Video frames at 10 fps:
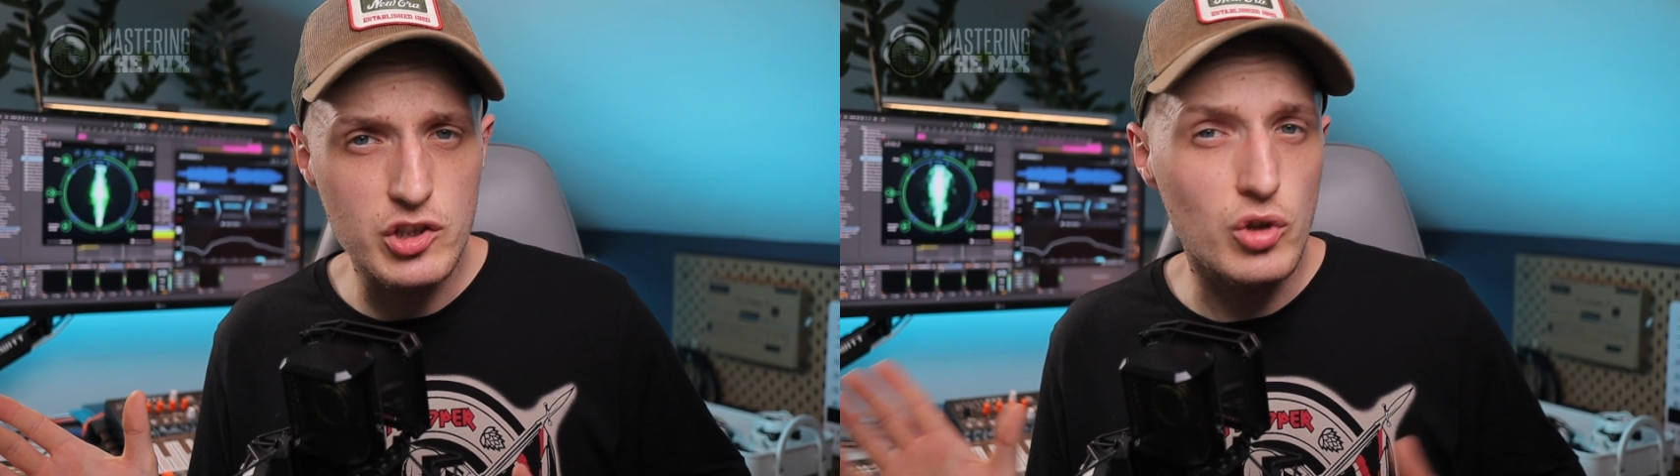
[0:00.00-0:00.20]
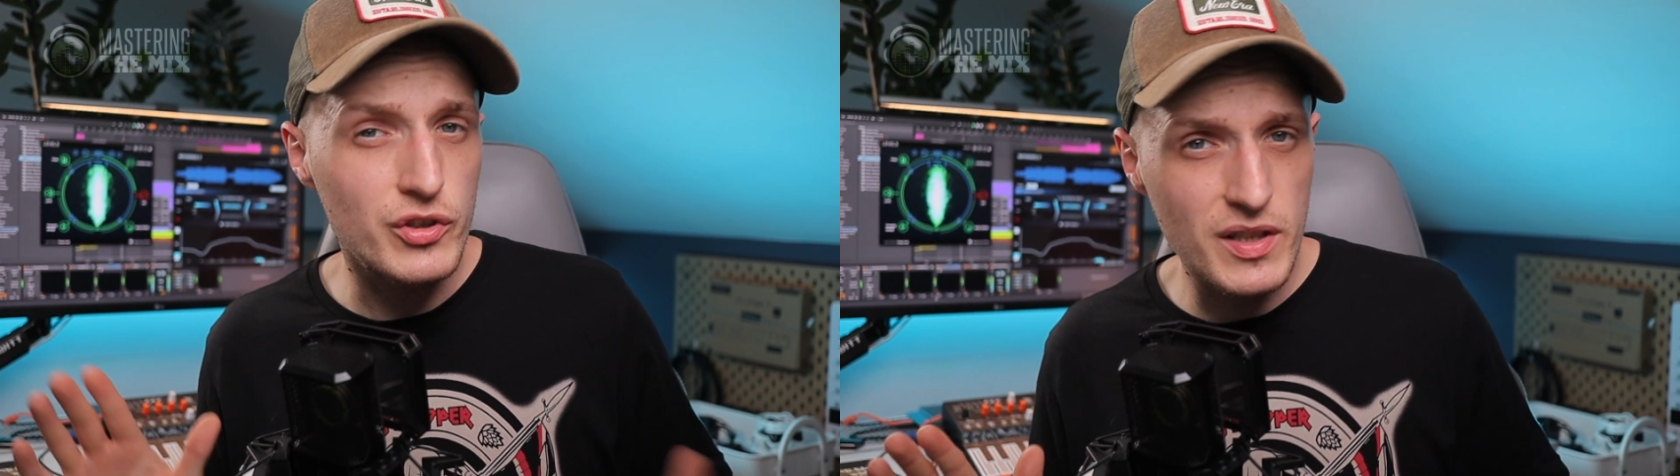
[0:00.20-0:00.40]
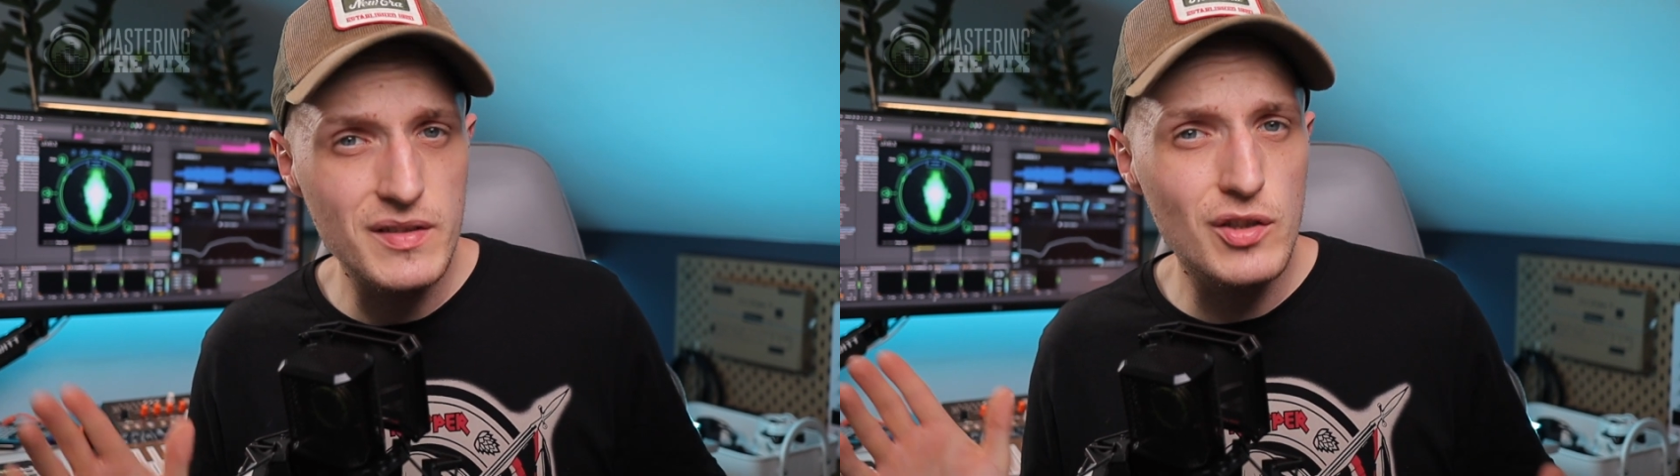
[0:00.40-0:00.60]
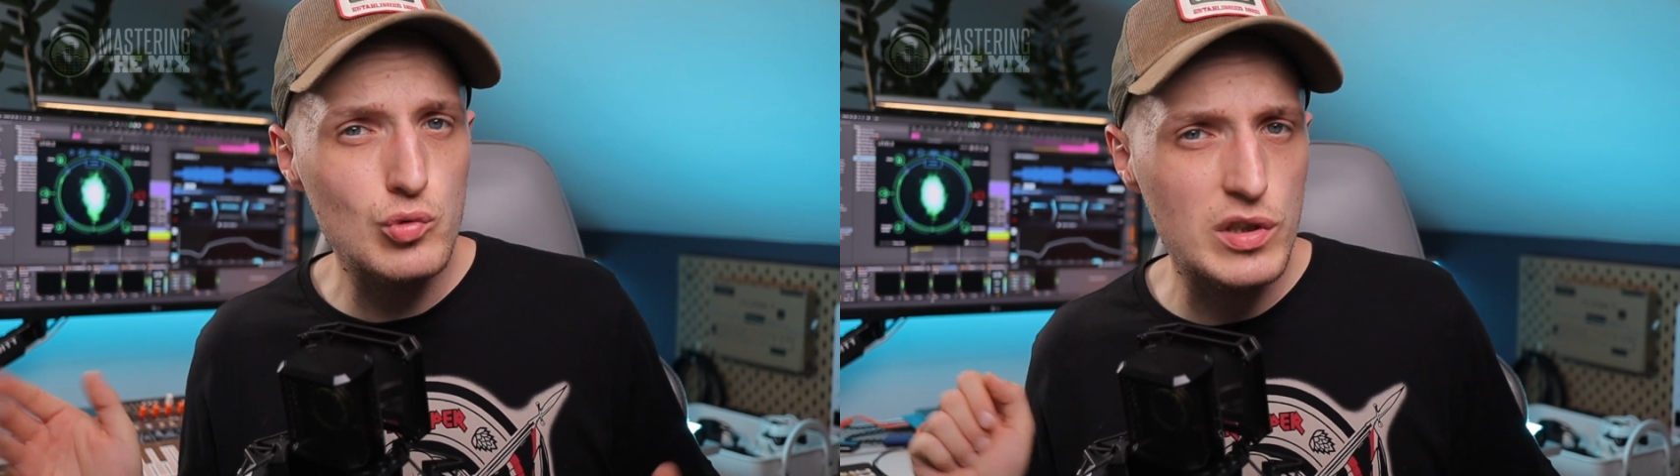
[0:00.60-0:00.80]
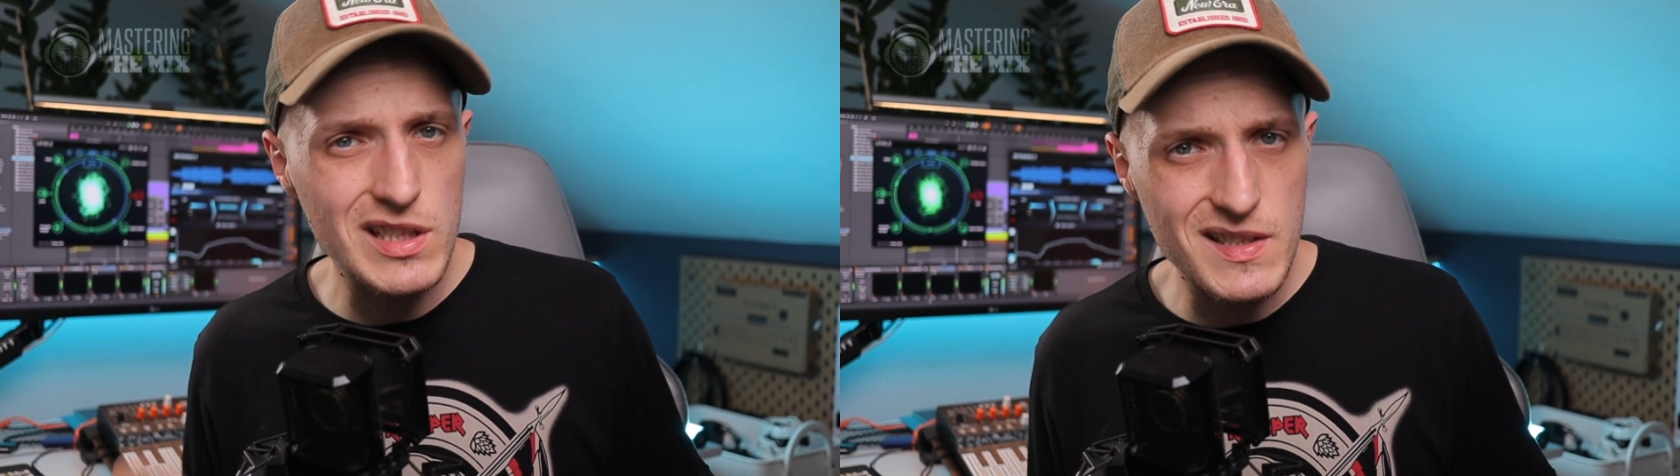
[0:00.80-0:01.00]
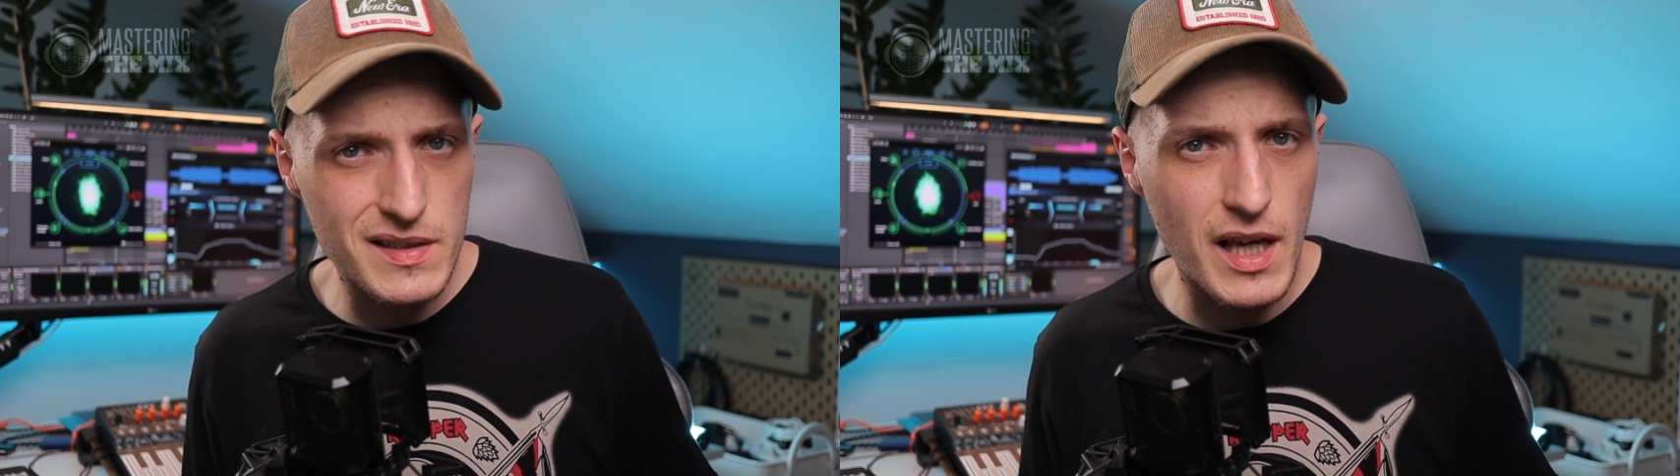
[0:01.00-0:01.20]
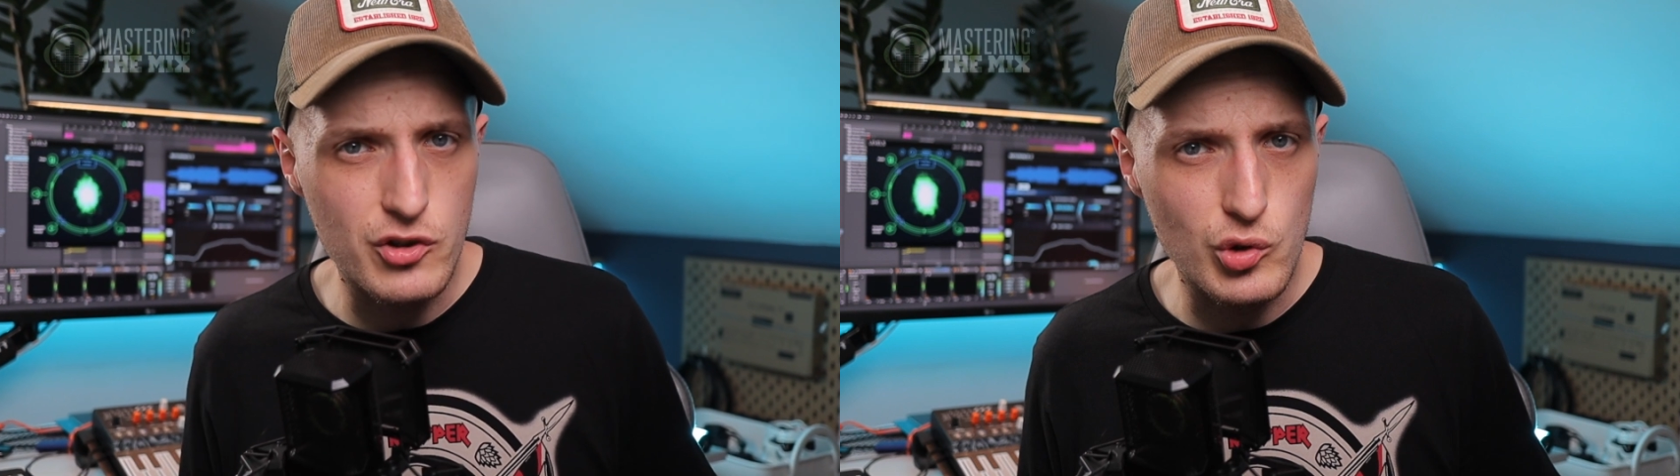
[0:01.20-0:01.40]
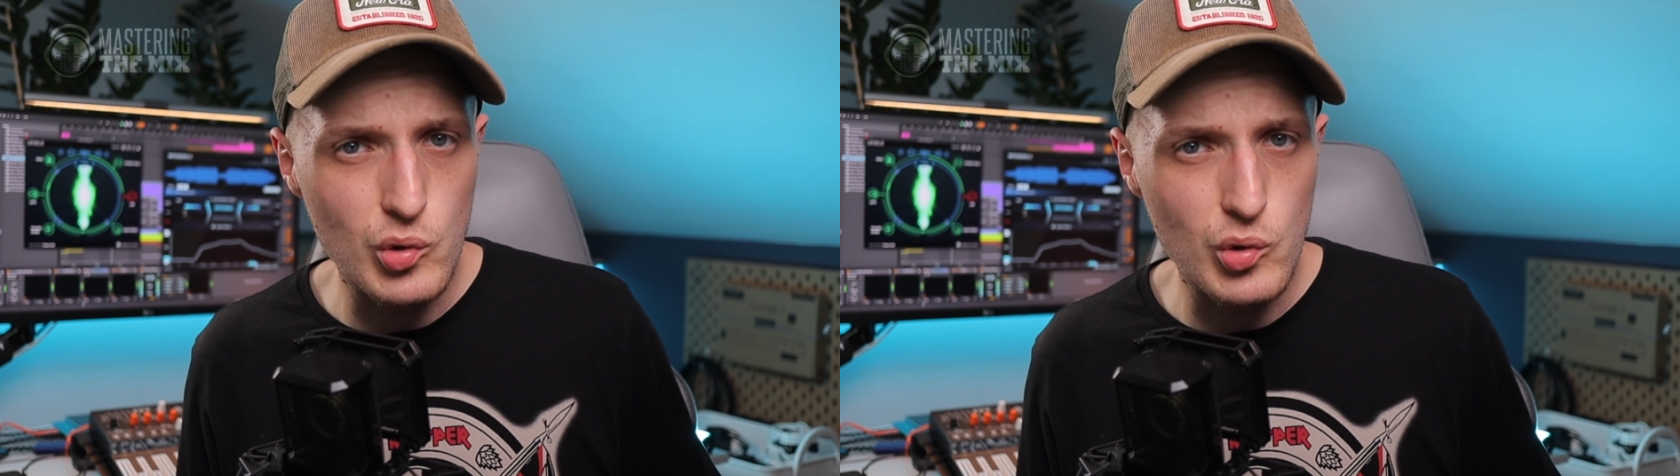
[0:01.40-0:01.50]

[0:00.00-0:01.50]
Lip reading: consistent release schedule,